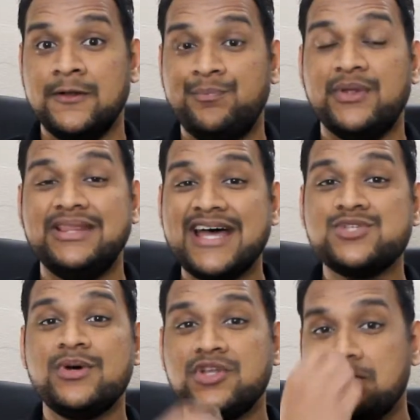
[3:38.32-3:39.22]
Now
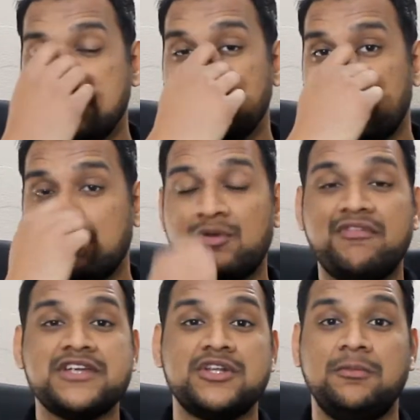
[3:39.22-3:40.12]
that's what you mean by a
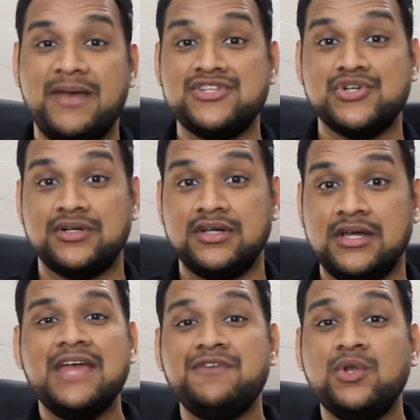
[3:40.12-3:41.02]
professional picture.
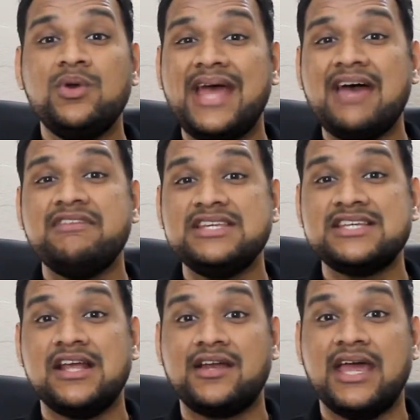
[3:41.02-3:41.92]
If you don't have a
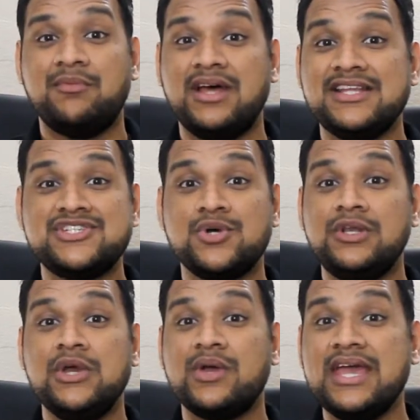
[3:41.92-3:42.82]
DSLR camera, that's
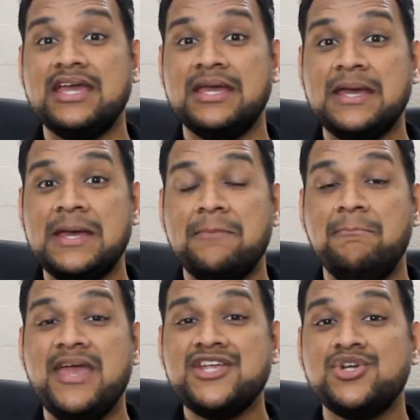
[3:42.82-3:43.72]
totally okay.
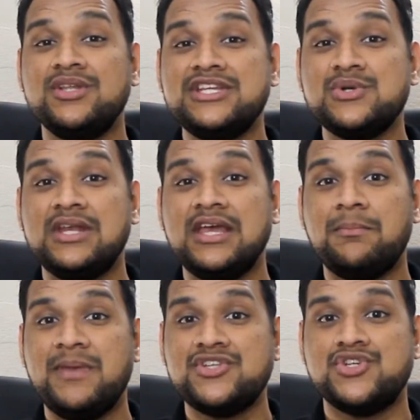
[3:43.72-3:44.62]
Make sure that you click a
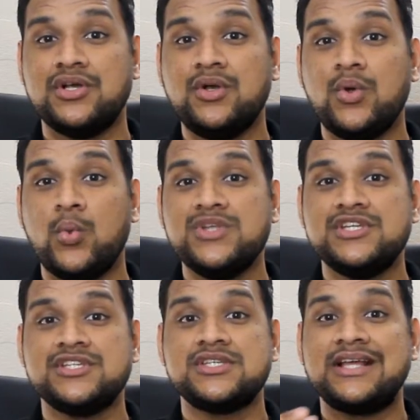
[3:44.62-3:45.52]
picture which
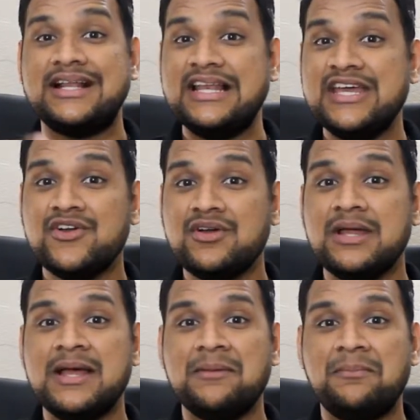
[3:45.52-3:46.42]
is clear,
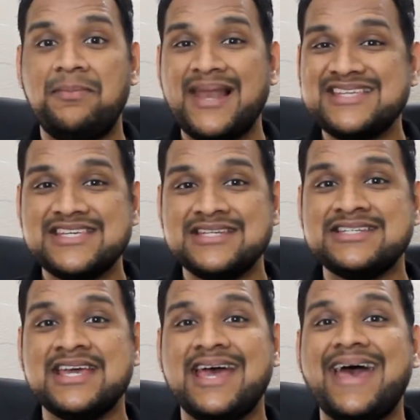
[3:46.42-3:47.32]

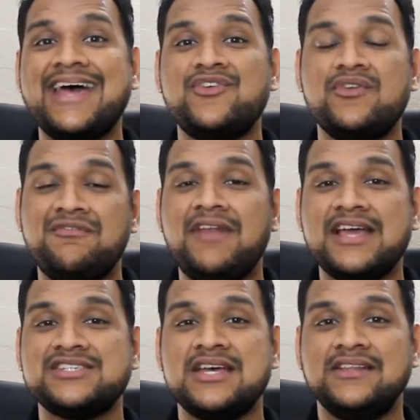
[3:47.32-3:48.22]
pleasant, and
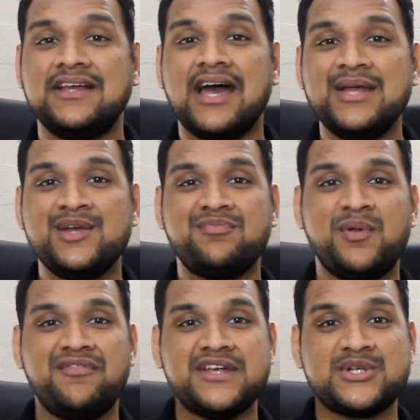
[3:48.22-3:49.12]
reflects the kind of
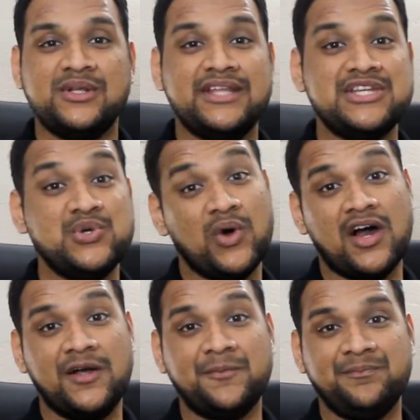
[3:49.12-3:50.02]
professional that you
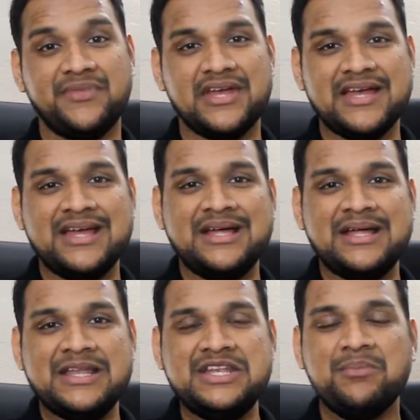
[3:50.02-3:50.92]
are.
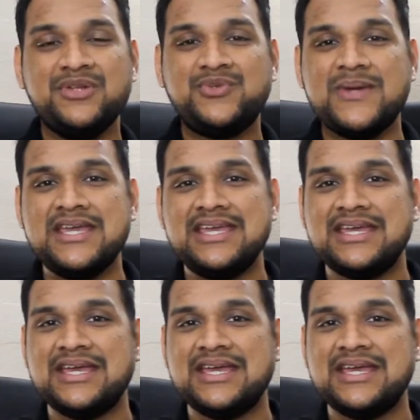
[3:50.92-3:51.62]
Number 3,